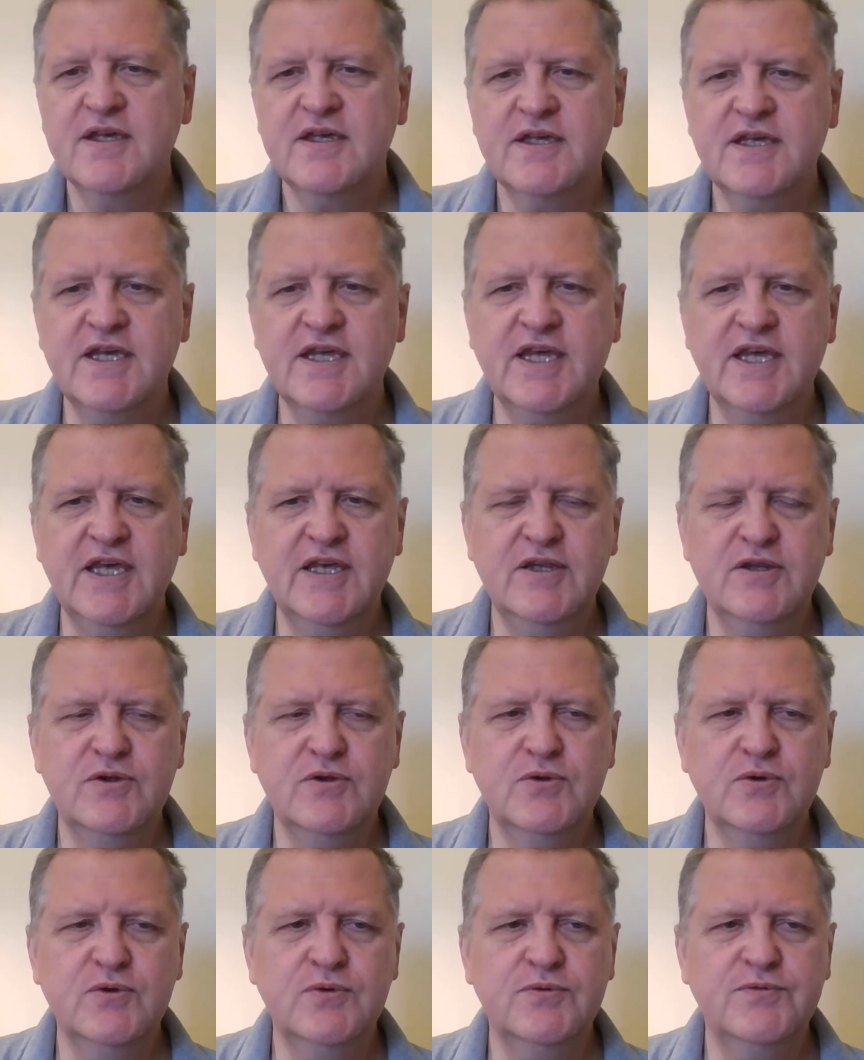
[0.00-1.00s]
Iki
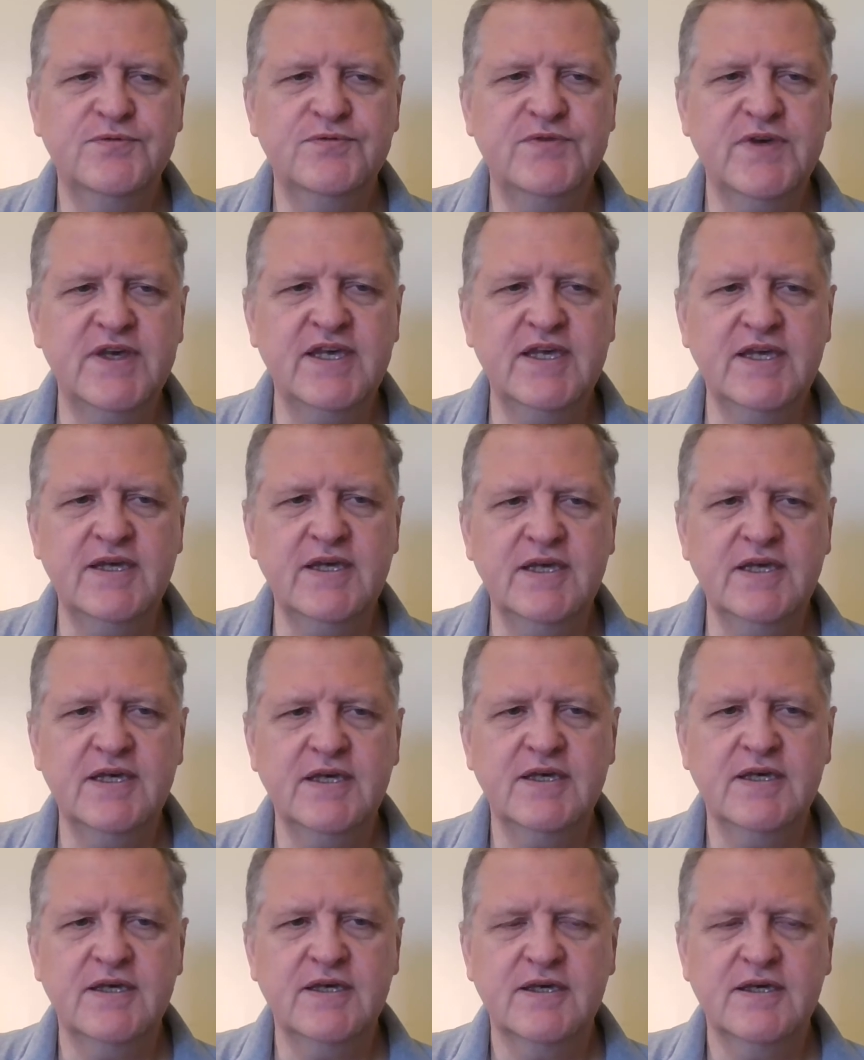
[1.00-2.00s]
nu fi,
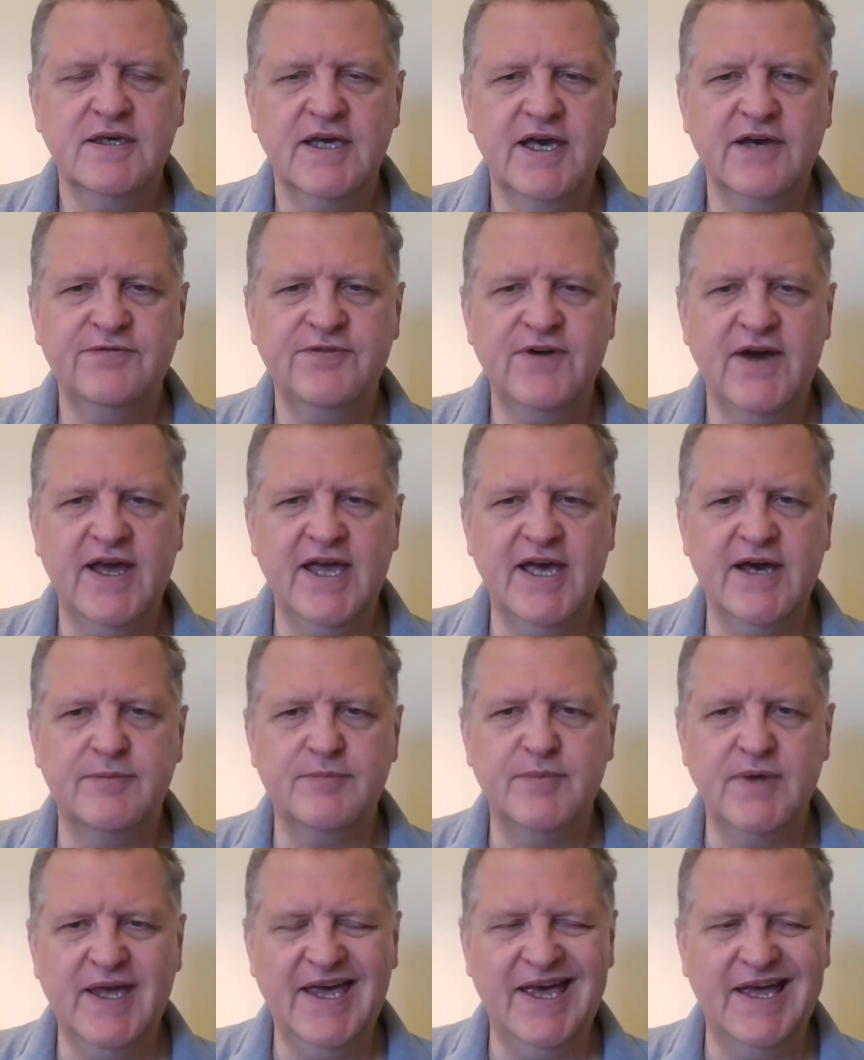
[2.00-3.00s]

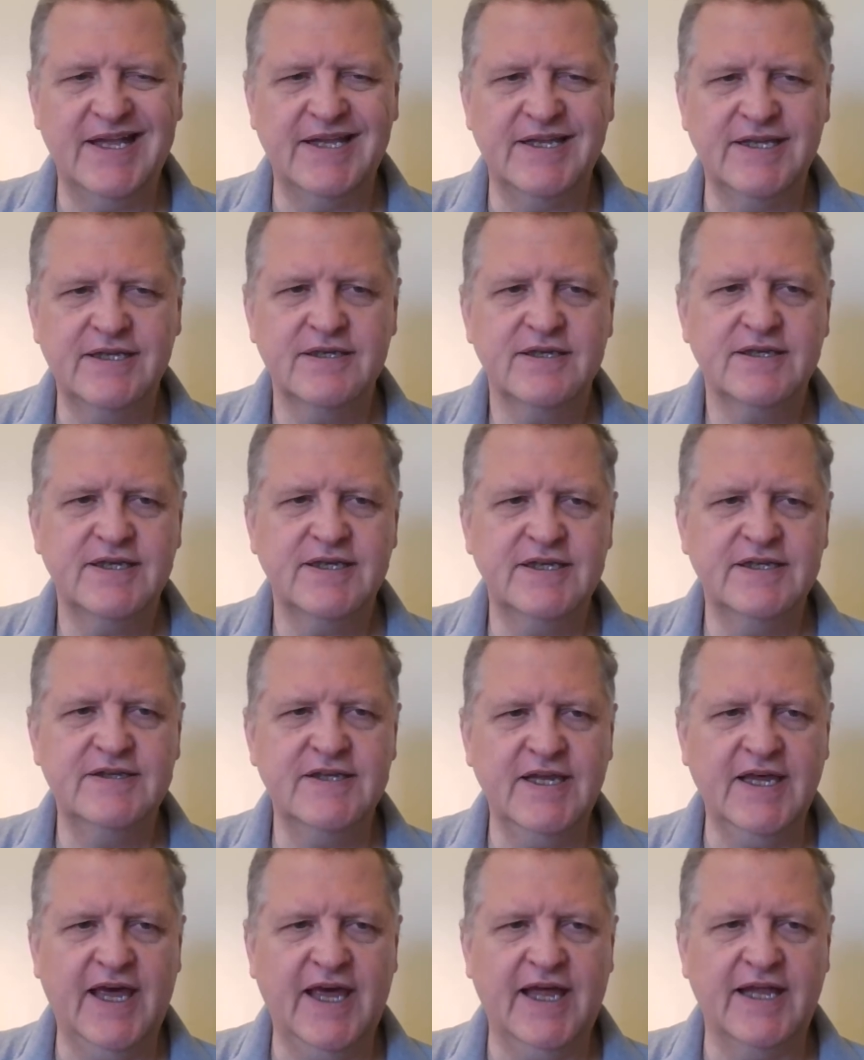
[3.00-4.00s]
F-I-M, end, in
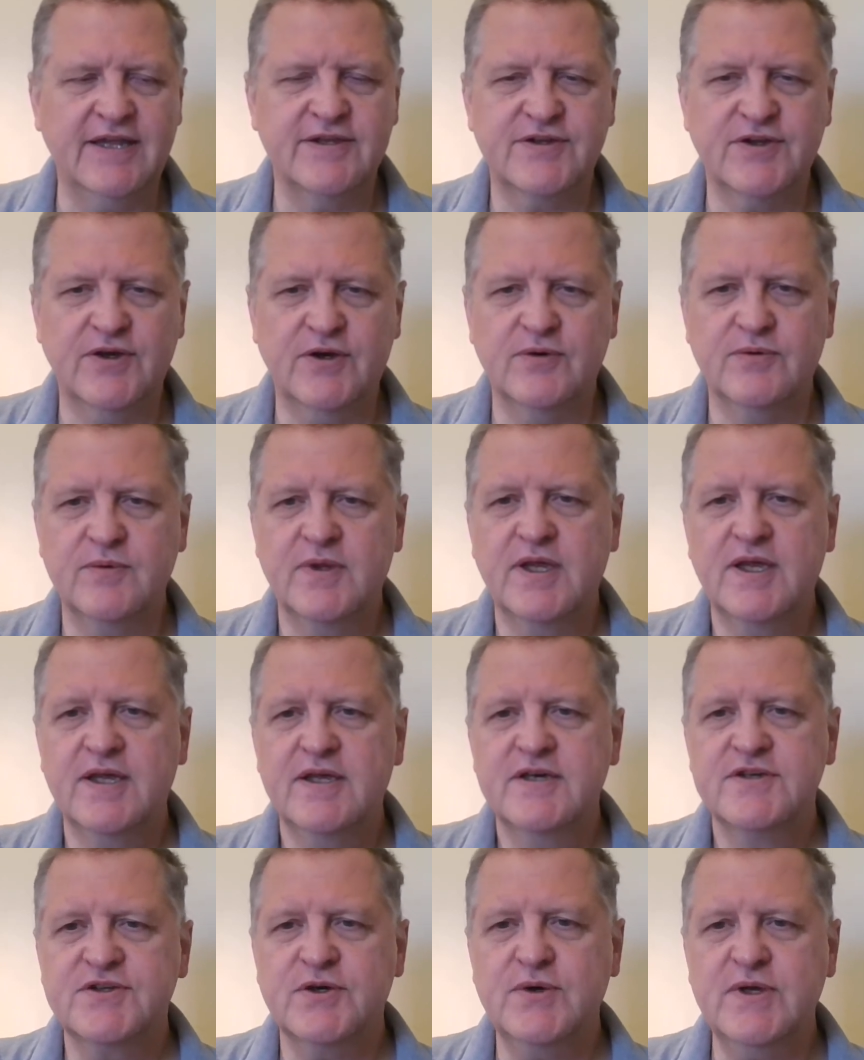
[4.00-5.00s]
the end. So
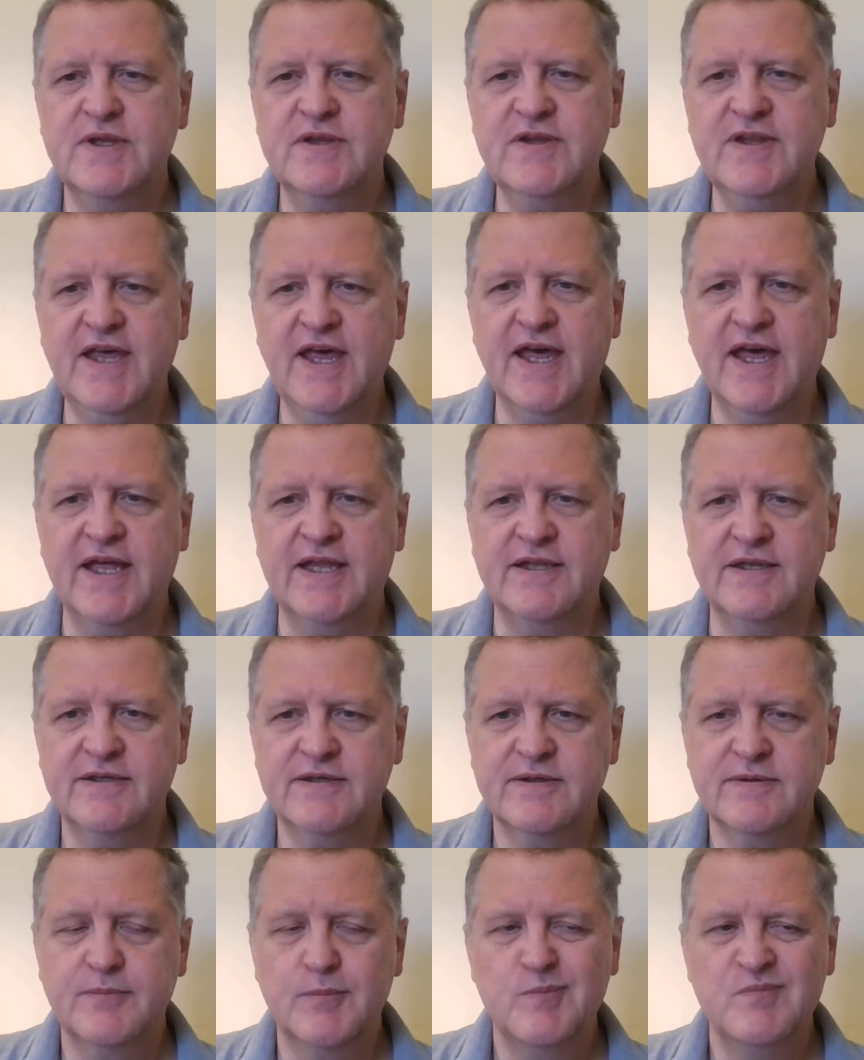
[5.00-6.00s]
in the
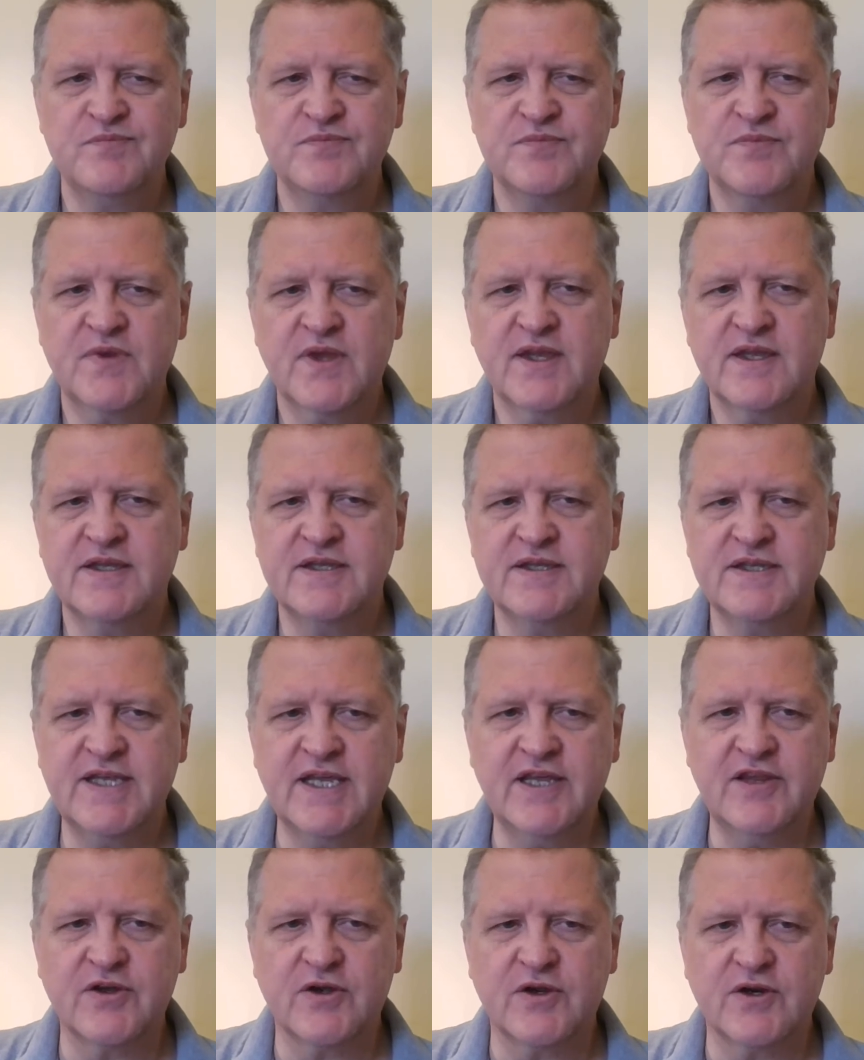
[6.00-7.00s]
end,
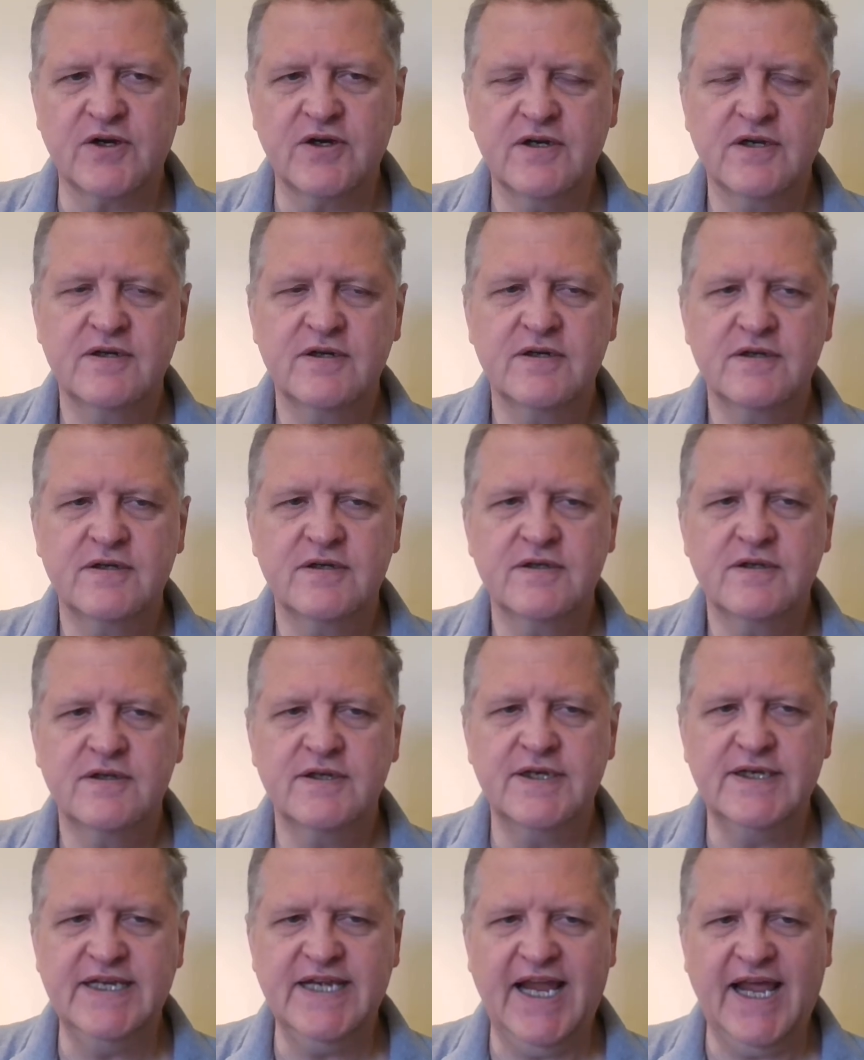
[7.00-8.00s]
neither,
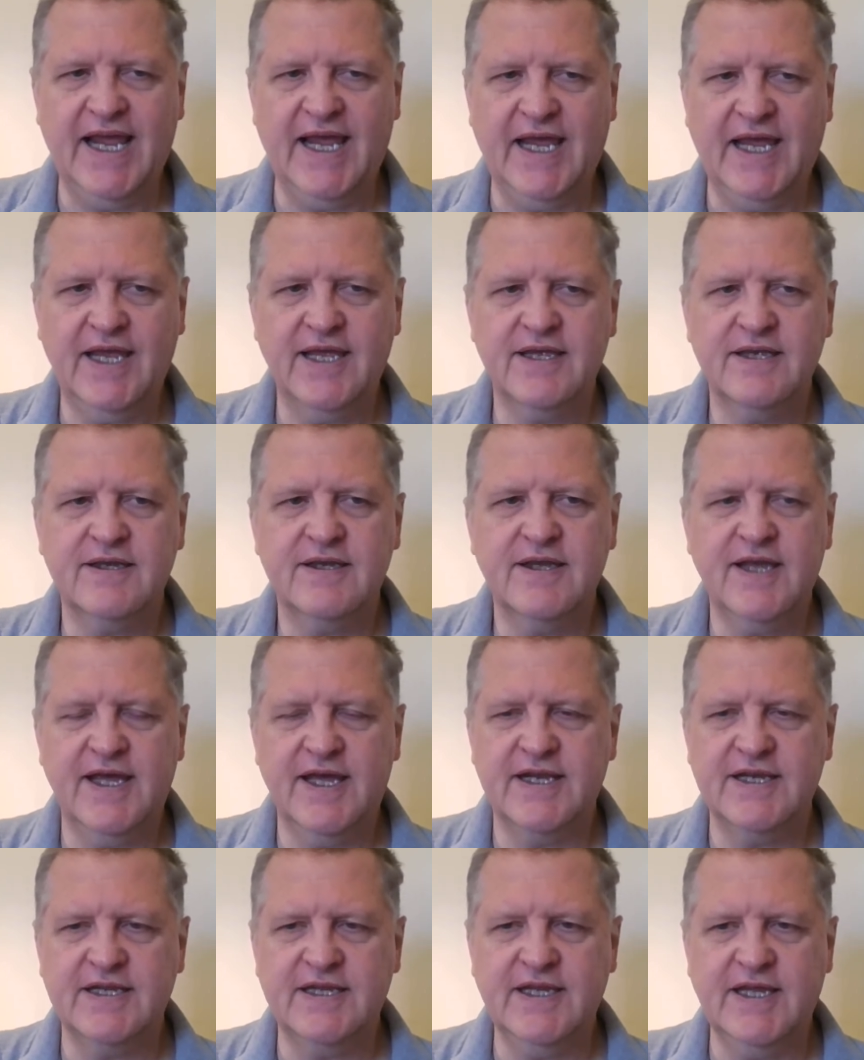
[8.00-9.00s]
ne,
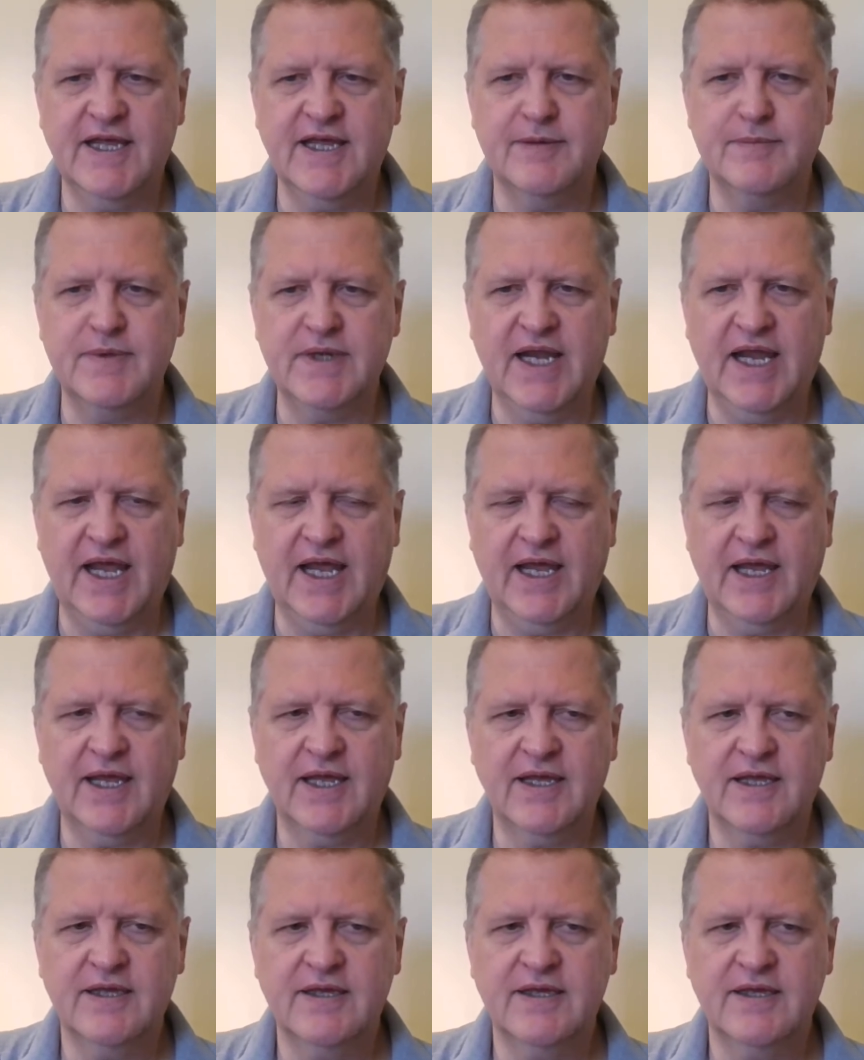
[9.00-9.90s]
N-E-M, ne,